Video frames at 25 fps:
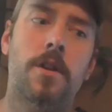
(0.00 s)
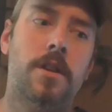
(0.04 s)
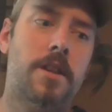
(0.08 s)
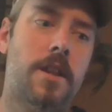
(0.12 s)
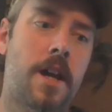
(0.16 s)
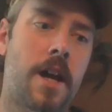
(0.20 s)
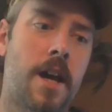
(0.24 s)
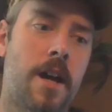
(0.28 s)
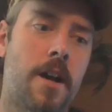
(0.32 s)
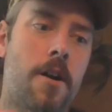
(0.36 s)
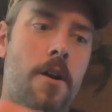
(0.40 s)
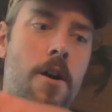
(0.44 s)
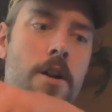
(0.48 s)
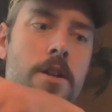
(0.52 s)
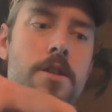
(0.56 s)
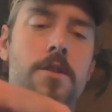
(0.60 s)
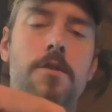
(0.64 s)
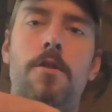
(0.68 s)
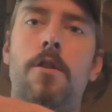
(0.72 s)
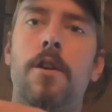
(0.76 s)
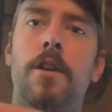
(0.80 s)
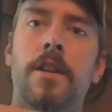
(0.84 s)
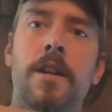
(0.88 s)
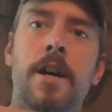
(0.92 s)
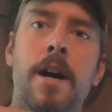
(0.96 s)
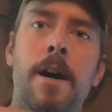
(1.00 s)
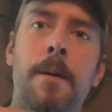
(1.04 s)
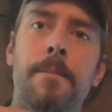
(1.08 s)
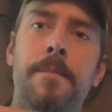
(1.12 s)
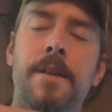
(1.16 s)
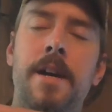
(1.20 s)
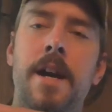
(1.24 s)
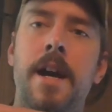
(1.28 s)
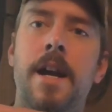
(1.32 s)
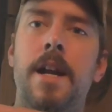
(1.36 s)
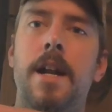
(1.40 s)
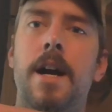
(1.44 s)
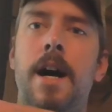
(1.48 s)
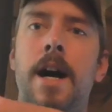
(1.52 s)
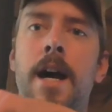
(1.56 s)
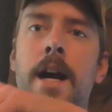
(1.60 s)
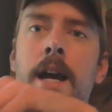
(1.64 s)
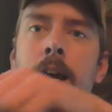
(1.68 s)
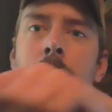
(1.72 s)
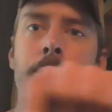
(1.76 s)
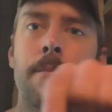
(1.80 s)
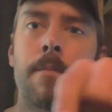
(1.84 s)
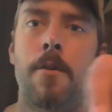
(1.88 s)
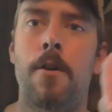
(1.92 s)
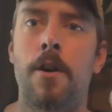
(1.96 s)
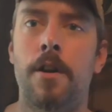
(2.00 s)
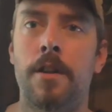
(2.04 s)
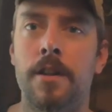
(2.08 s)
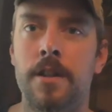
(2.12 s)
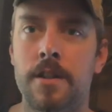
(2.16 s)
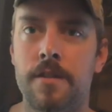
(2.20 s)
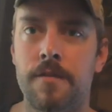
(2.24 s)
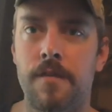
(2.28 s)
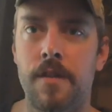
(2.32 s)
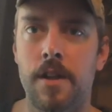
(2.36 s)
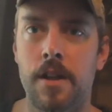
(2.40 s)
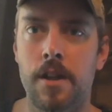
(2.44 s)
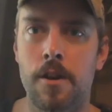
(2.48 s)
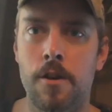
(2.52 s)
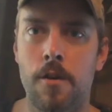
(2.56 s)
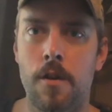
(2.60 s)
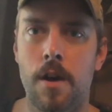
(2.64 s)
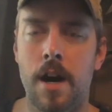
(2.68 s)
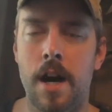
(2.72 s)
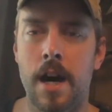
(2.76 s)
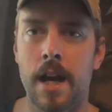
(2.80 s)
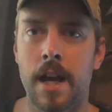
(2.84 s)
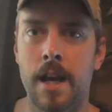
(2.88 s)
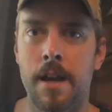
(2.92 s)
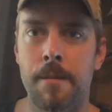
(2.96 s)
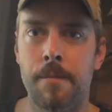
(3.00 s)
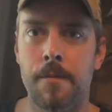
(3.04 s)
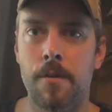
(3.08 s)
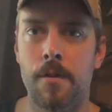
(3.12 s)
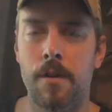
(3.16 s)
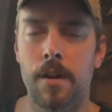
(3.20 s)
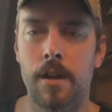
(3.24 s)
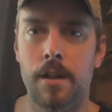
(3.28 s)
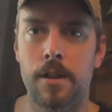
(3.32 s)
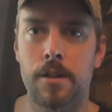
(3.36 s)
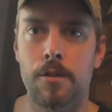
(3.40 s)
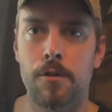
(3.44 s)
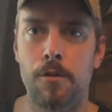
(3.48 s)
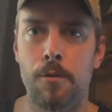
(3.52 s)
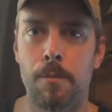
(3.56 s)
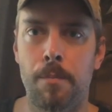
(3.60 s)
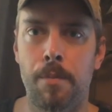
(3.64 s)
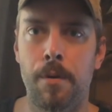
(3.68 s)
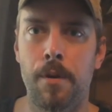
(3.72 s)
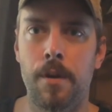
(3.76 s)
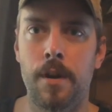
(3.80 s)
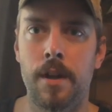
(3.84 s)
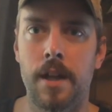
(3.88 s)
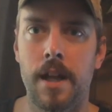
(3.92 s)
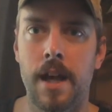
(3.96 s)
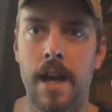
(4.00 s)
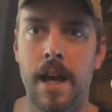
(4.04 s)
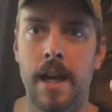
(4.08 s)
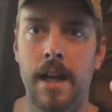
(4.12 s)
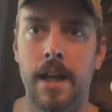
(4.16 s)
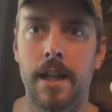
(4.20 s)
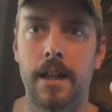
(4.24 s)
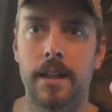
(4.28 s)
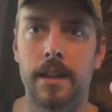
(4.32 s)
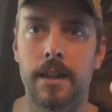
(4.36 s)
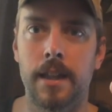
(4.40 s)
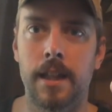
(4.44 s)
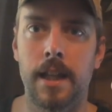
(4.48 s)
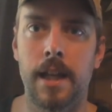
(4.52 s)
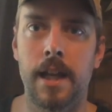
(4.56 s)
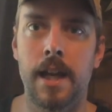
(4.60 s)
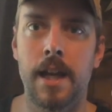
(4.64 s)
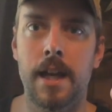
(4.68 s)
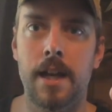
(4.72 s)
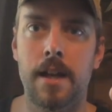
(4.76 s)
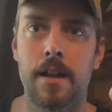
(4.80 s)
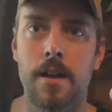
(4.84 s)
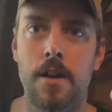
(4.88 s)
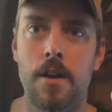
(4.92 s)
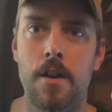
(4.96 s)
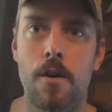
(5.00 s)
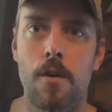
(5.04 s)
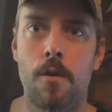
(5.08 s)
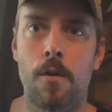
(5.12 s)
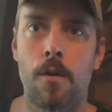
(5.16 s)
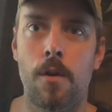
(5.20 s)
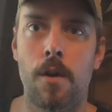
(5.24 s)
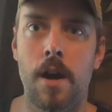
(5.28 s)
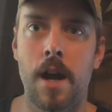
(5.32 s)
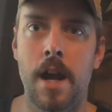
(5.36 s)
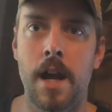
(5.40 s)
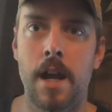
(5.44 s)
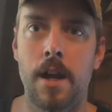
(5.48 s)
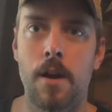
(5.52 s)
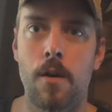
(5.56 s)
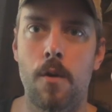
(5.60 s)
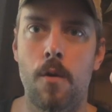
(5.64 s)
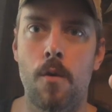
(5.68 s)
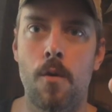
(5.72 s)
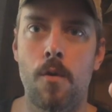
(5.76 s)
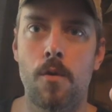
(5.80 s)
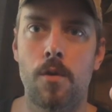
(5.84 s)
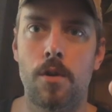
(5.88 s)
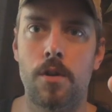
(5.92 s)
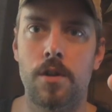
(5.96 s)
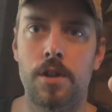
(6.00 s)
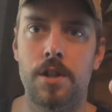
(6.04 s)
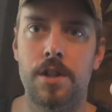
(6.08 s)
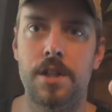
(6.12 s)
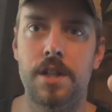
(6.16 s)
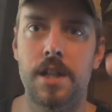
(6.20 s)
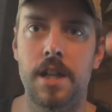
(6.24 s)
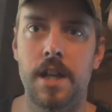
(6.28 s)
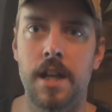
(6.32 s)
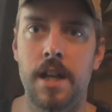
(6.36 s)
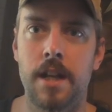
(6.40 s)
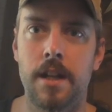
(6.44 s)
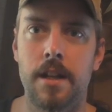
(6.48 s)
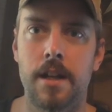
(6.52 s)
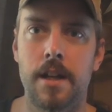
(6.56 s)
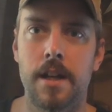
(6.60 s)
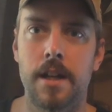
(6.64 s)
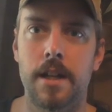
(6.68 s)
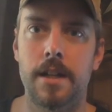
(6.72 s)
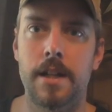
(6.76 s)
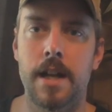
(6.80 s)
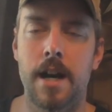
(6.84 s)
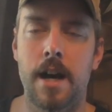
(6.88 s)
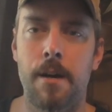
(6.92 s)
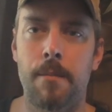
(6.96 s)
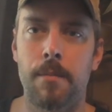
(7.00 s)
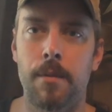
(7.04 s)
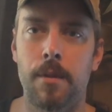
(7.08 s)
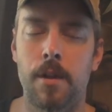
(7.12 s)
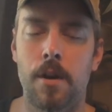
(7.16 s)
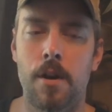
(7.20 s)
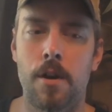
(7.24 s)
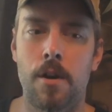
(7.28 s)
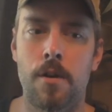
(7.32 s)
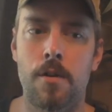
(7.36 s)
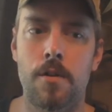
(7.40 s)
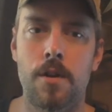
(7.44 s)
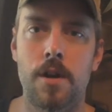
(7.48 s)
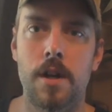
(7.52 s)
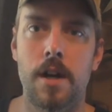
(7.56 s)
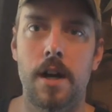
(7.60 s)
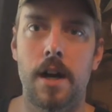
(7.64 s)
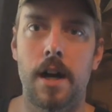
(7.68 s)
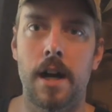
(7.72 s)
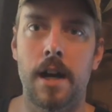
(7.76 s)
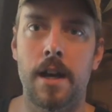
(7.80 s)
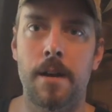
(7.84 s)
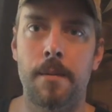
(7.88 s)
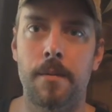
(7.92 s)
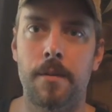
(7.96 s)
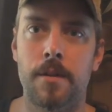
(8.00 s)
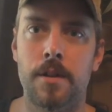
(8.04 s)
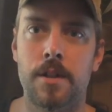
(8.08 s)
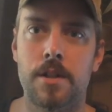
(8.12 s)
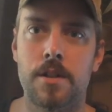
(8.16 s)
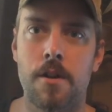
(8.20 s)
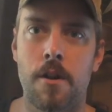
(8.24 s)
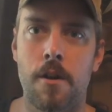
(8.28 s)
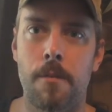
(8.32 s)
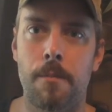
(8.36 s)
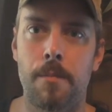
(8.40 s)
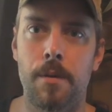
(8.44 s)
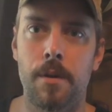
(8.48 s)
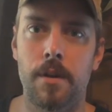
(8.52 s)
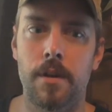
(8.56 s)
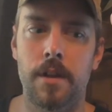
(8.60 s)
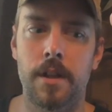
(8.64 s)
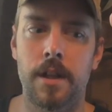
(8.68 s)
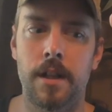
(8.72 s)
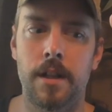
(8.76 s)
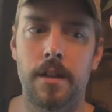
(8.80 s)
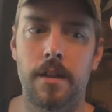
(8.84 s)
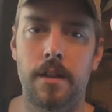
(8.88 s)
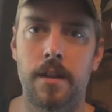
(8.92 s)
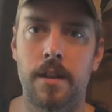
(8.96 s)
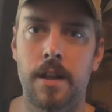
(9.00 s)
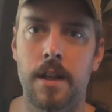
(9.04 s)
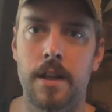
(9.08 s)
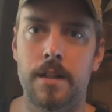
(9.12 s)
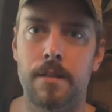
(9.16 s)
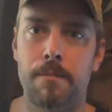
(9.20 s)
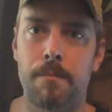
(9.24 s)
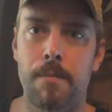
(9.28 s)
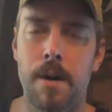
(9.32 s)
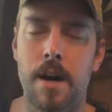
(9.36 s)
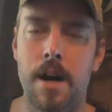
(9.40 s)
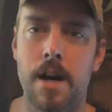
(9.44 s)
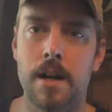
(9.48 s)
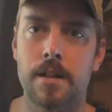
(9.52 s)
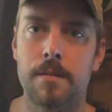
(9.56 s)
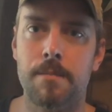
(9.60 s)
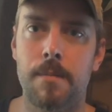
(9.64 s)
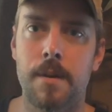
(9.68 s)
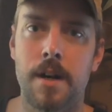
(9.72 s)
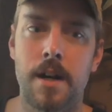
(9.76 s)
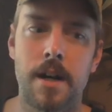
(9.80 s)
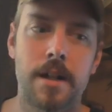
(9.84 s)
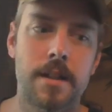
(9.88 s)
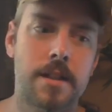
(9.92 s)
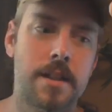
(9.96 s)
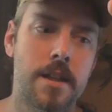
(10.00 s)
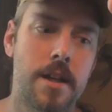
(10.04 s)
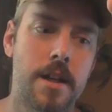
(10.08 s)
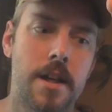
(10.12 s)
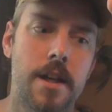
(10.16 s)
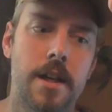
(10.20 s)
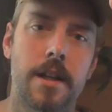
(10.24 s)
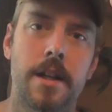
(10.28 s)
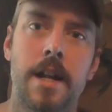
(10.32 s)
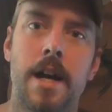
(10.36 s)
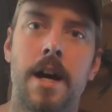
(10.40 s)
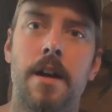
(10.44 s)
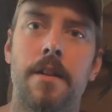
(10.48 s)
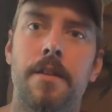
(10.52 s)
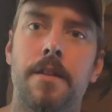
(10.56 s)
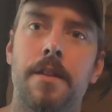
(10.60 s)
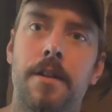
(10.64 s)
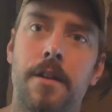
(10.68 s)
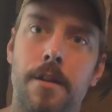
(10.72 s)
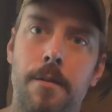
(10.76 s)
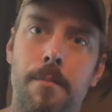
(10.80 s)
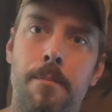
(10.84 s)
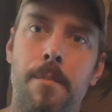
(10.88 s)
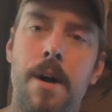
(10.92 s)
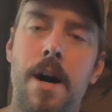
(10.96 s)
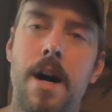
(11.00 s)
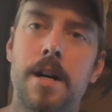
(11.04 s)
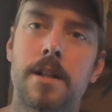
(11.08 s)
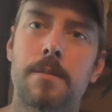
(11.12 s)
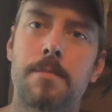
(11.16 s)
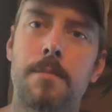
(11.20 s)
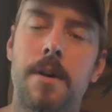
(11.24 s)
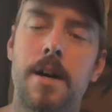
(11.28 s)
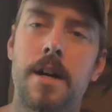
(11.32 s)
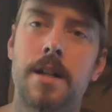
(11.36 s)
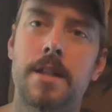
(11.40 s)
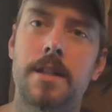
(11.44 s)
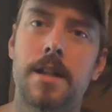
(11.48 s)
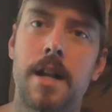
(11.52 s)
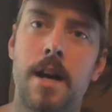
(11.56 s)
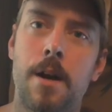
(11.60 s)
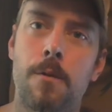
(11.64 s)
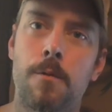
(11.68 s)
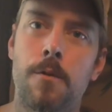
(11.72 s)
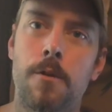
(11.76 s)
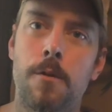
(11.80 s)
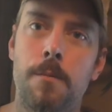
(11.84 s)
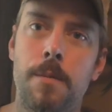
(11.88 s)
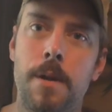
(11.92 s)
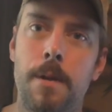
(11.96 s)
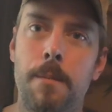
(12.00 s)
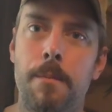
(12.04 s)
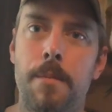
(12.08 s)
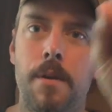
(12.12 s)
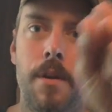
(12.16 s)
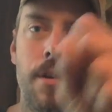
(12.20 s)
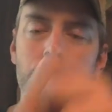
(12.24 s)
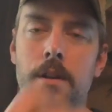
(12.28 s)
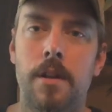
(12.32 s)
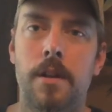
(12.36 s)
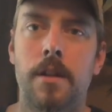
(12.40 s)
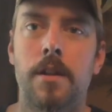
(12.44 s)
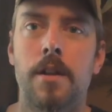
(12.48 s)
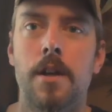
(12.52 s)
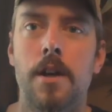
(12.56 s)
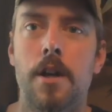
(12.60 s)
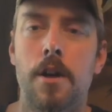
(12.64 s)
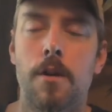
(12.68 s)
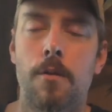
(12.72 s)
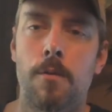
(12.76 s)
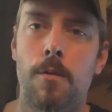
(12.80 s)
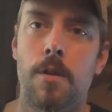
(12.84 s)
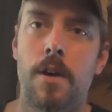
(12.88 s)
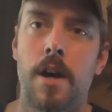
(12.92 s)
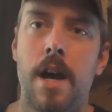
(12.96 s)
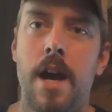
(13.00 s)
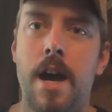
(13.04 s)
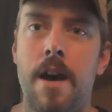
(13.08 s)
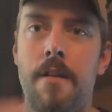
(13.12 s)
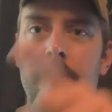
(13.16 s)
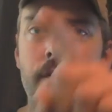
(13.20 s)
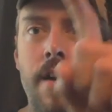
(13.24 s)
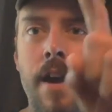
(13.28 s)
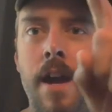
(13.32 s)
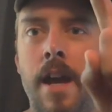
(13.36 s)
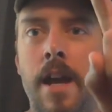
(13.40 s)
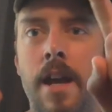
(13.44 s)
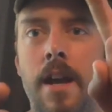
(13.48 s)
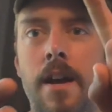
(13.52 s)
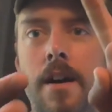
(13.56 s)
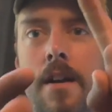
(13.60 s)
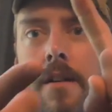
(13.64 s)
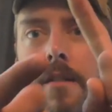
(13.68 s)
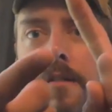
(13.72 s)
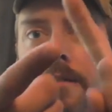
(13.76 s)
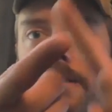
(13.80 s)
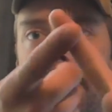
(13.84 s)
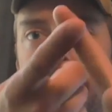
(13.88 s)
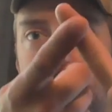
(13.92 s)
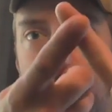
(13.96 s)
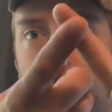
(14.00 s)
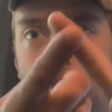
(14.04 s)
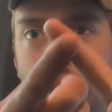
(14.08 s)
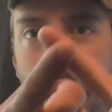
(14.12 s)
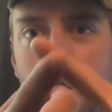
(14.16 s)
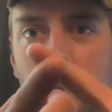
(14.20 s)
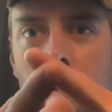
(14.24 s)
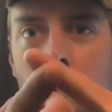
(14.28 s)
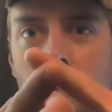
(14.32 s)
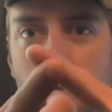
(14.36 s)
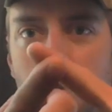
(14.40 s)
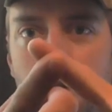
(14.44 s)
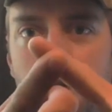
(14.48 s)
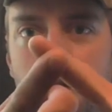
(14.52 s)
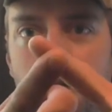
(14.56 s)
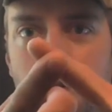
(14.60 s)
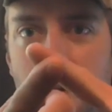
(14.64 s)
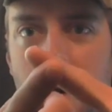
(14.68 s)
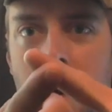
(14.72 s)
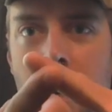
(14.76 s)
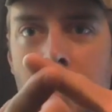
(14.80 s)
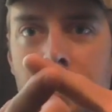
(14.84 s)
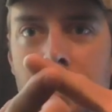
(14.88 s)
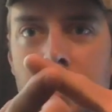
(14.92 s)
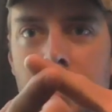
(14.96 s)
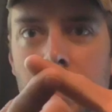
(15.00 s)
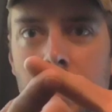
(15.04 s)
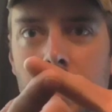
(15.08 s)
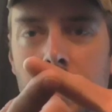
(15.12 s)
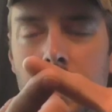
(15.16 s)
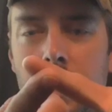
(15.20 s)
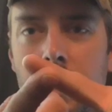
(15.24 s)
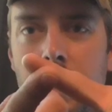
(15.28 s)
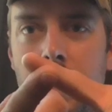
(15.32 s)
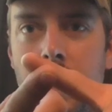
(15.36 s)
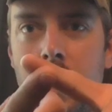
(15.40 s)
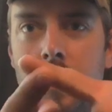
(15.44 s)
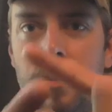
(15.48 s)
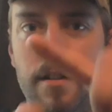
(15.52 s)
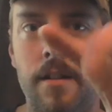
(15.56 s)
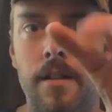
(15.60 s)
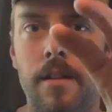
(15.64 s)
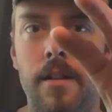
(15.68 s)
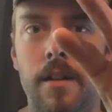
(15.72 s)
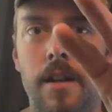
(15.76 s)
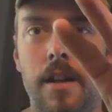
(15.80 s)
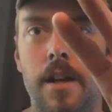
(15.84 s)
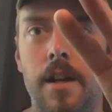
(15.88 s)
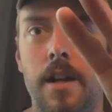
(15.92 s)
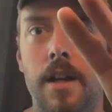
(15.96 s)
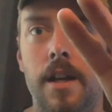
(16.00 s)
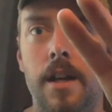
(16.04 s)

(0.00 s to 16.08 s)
more thing also on the update, on this video I am going to put a link or a order sheet down below. I am going to start building these box mods. Now the box mods that I will be building will have a spring-loaded 510 connector.